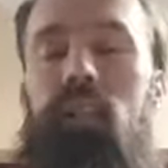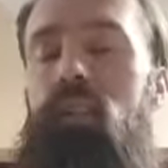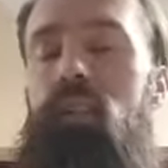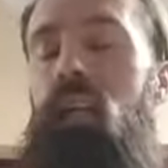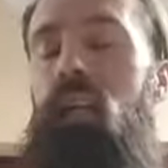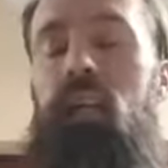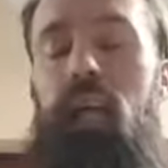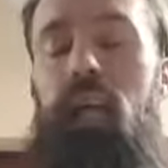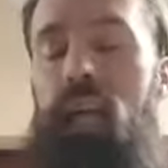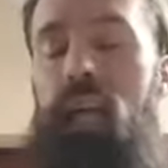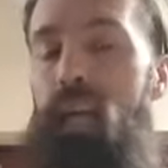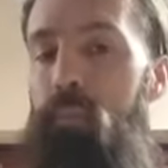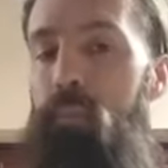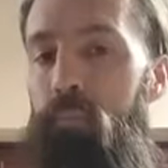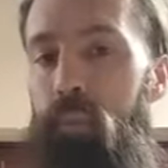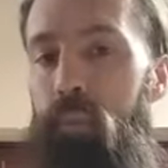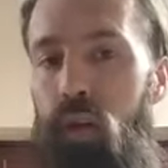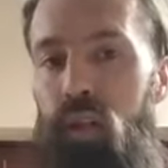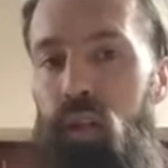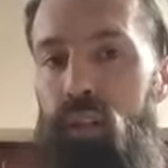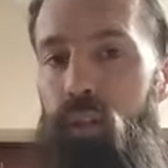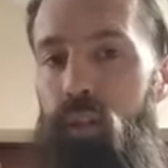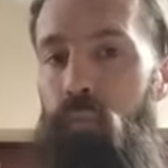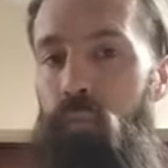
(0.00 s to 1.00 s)
I got eight
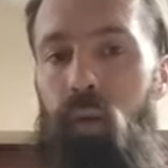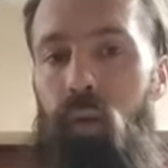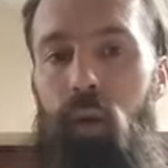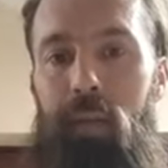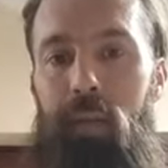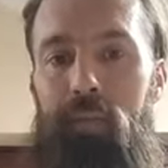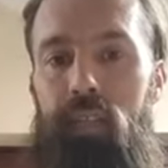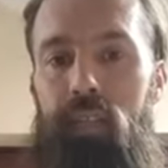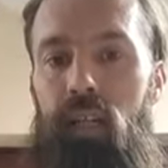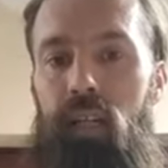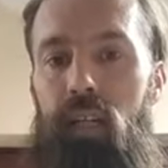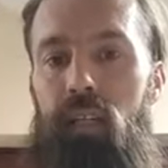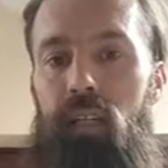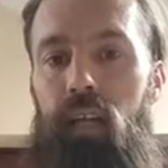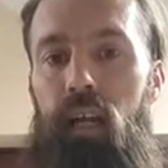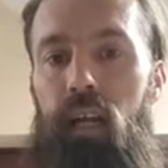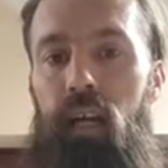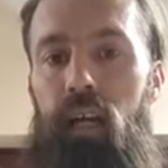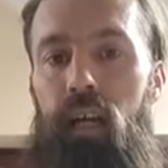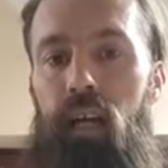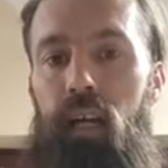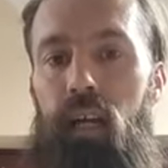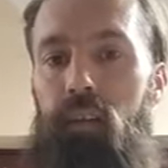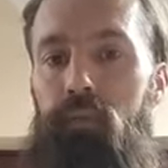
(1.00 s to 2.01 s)
books on my website.
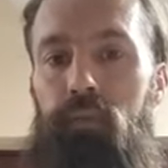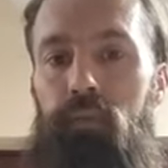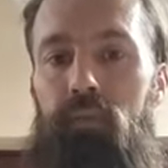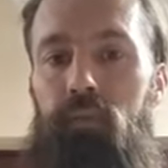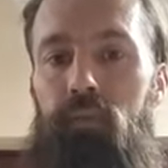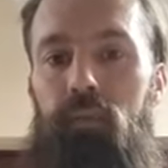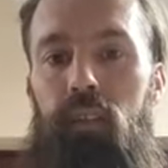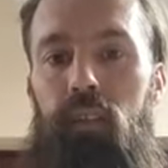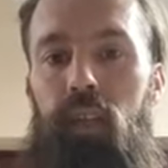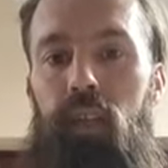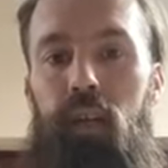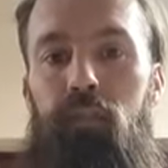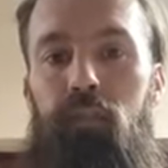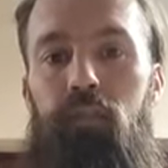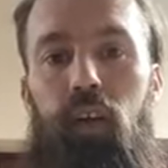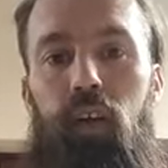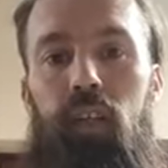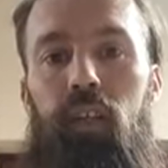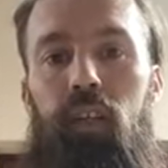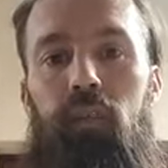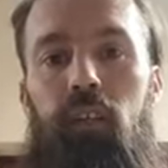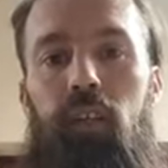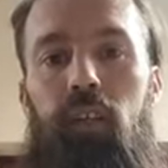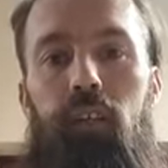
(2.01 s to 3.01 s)
I, I've not
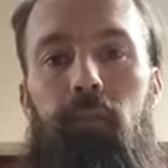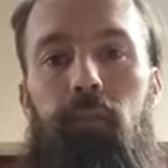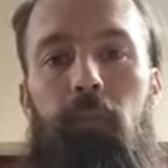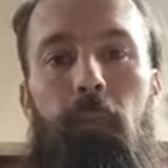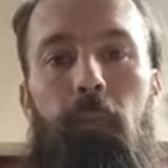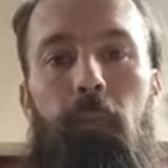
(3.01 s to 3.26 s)
fucking around.